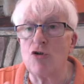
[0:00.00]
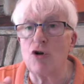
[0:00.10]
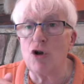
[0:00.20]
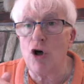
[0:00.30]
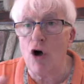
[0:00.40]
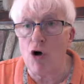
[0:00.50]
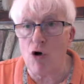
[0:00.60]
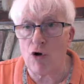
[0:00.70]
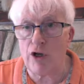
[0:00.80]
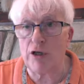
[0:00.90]

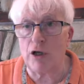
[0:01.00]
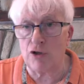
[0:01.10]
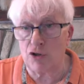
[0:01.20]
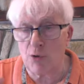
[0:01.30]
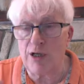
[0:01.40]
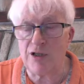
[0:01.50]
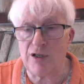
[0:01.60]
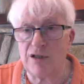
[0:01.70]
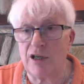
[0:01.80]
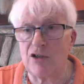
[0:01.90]
long at
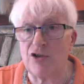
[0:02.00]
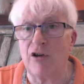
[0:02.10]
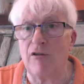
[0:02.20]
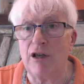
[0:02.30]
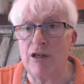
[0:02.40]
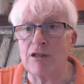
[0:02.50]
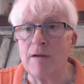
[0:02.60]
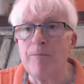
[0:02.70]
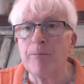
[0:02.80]
26 degrees